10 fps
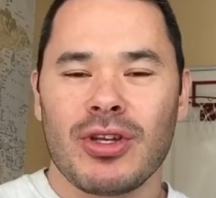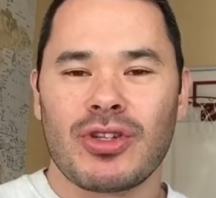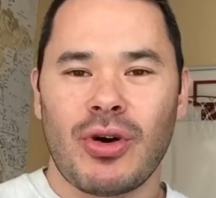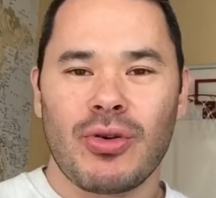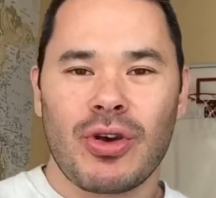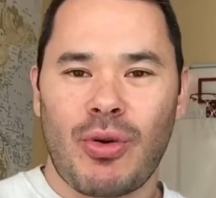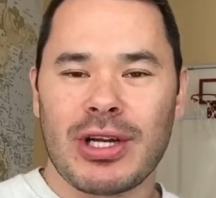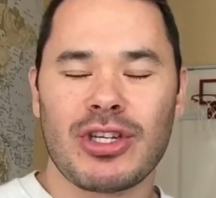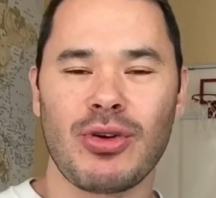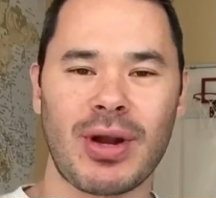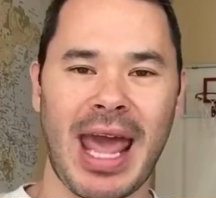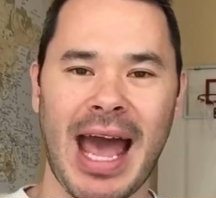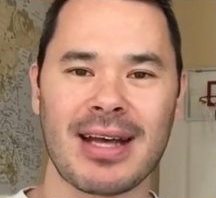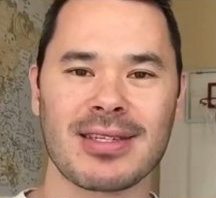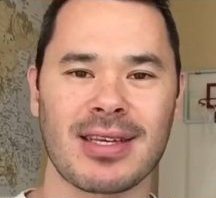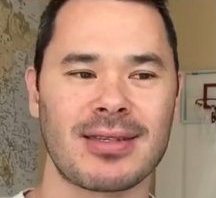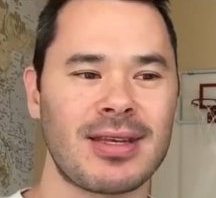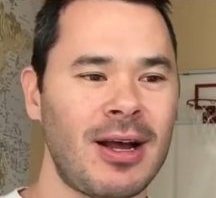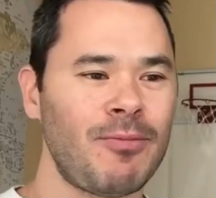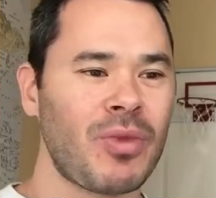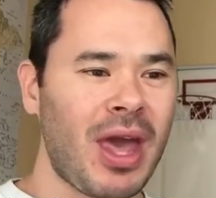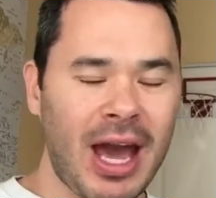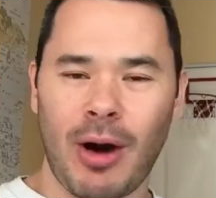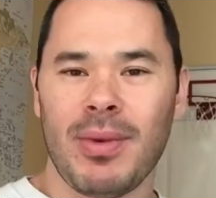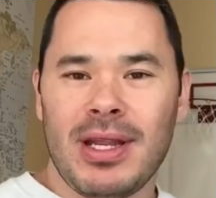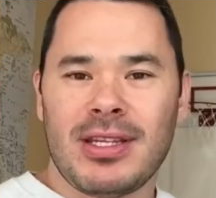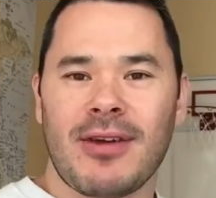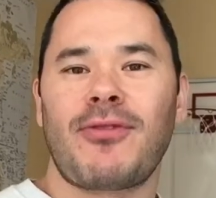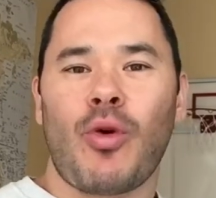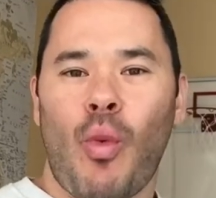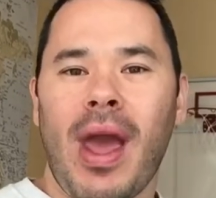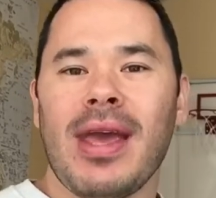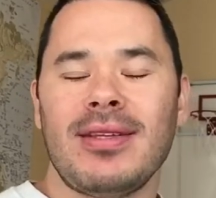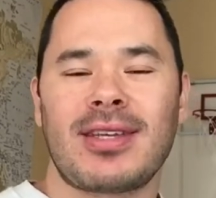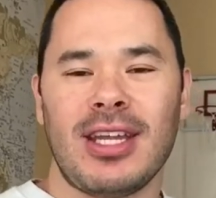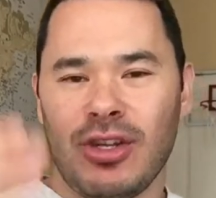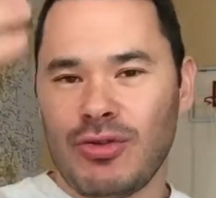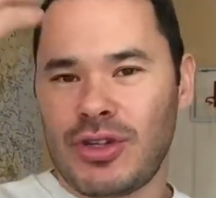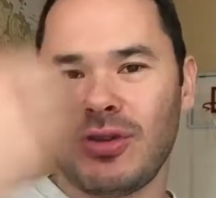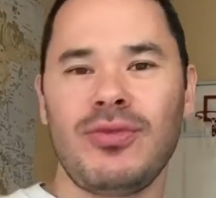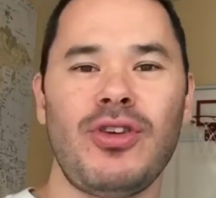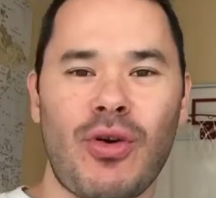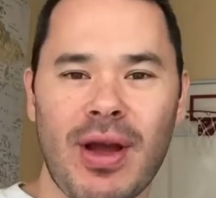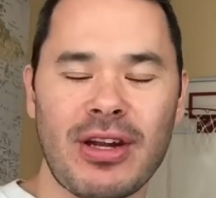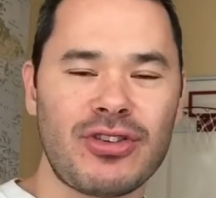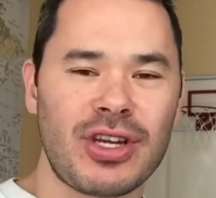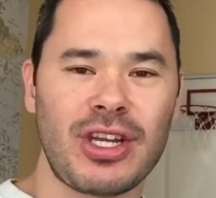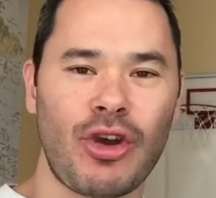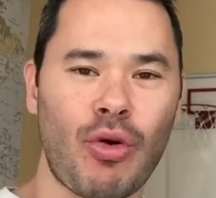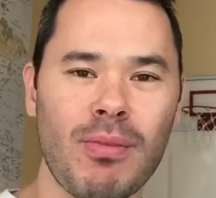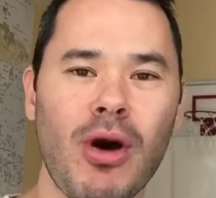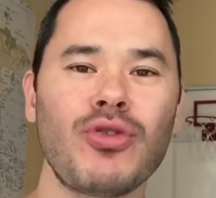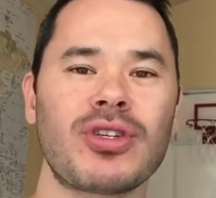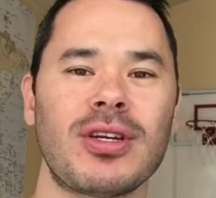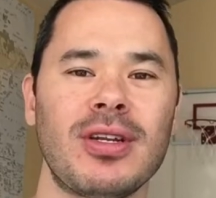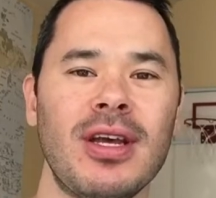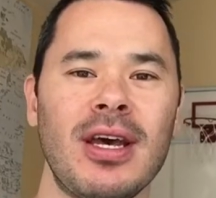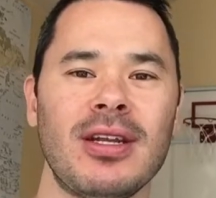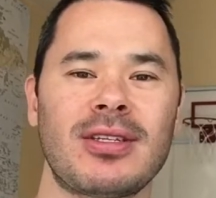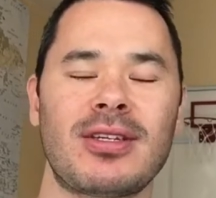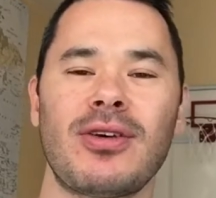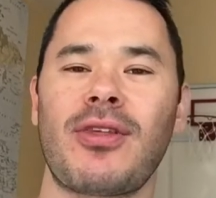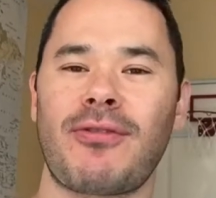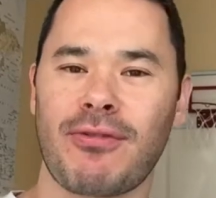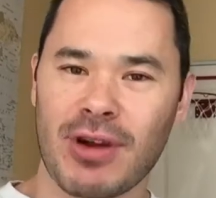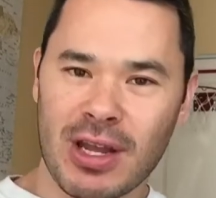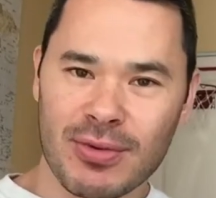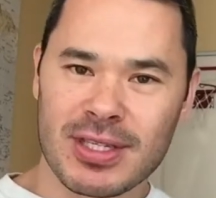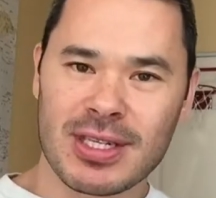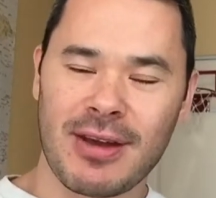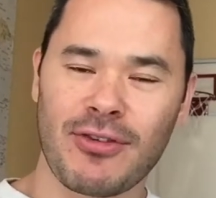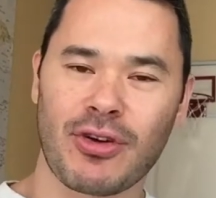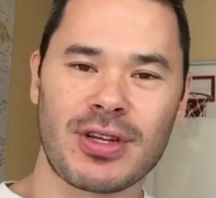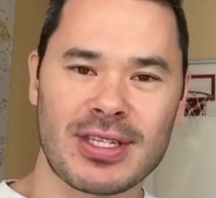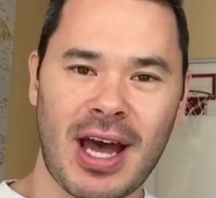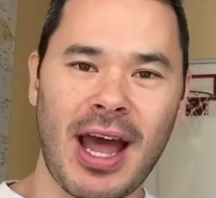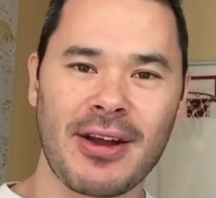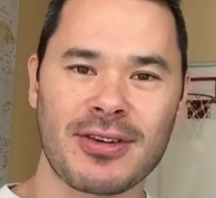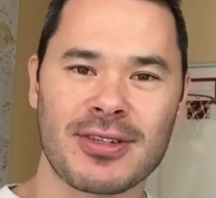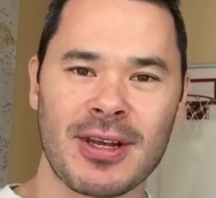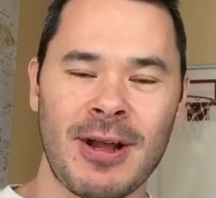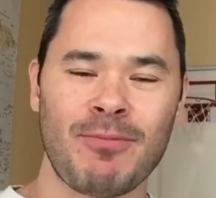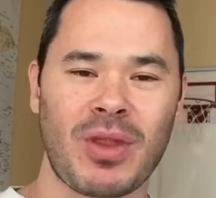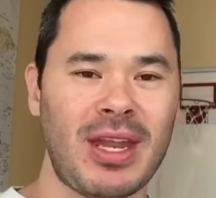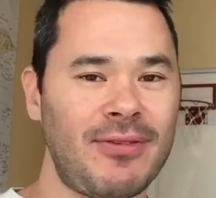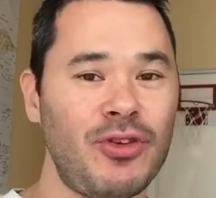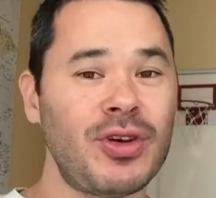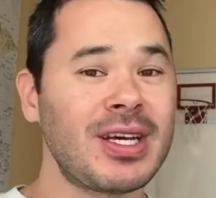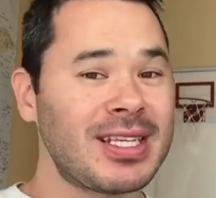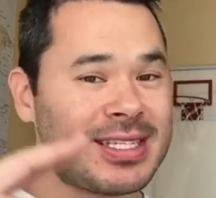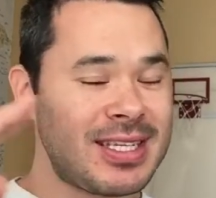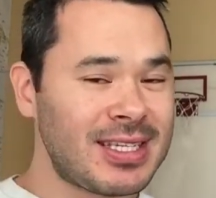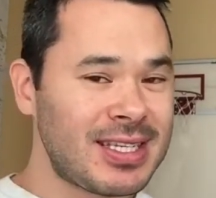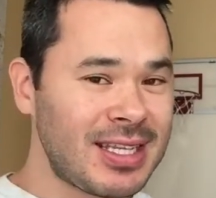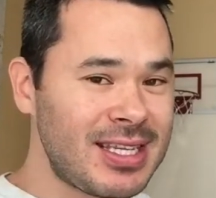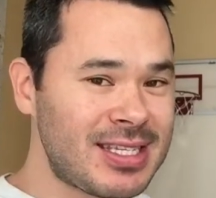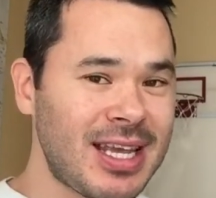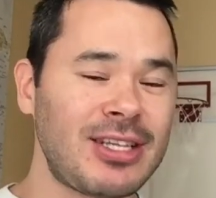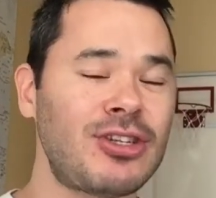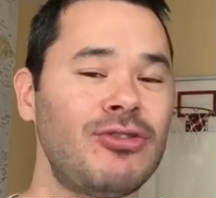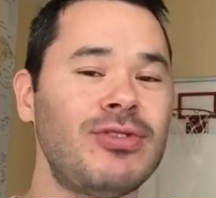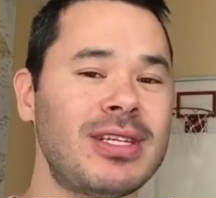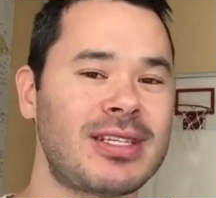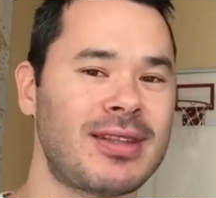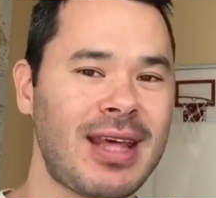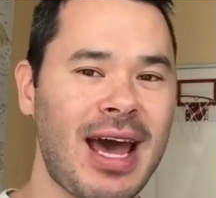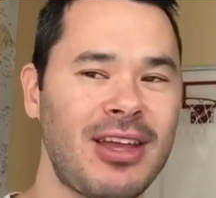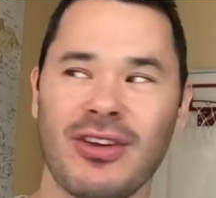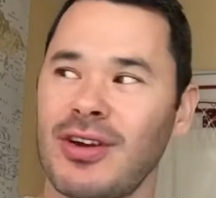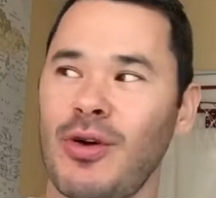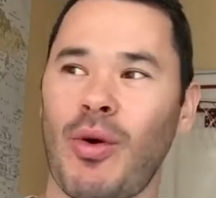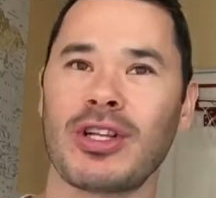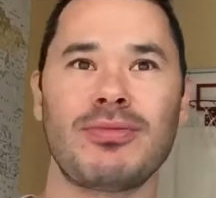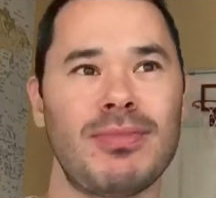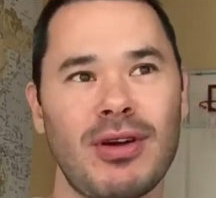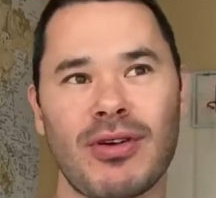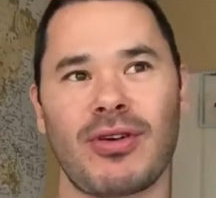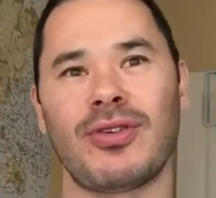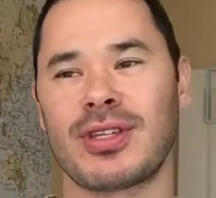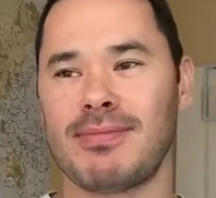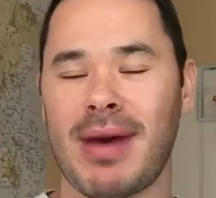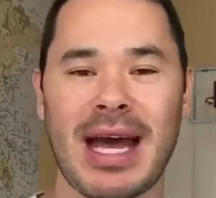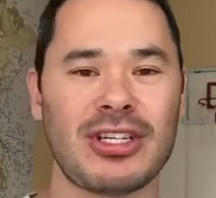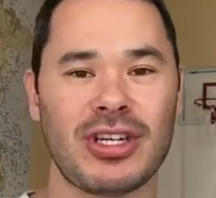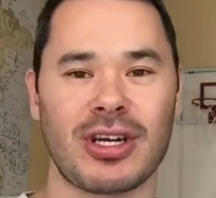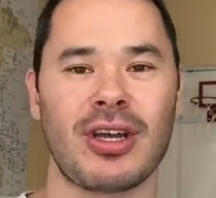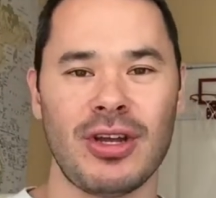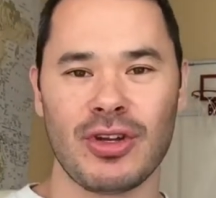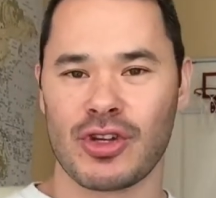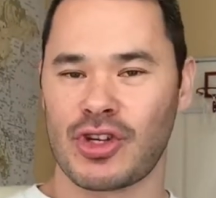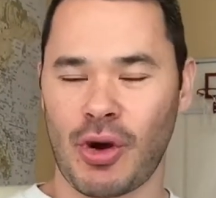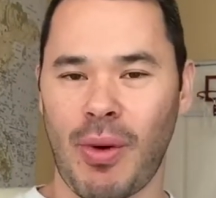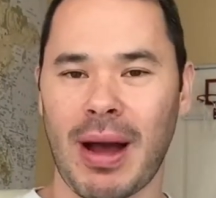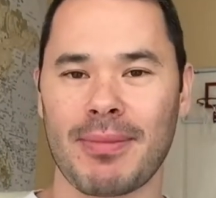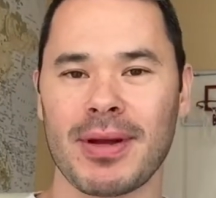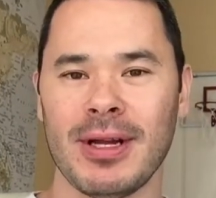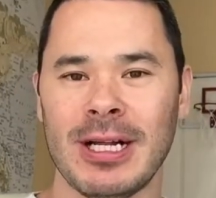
So the question you want to ask is, how many different ways can you tune your energy and your emotion to the frequency of your desires? And if you can consistently stay tuned into that, you're going to watch miracles and magic show up.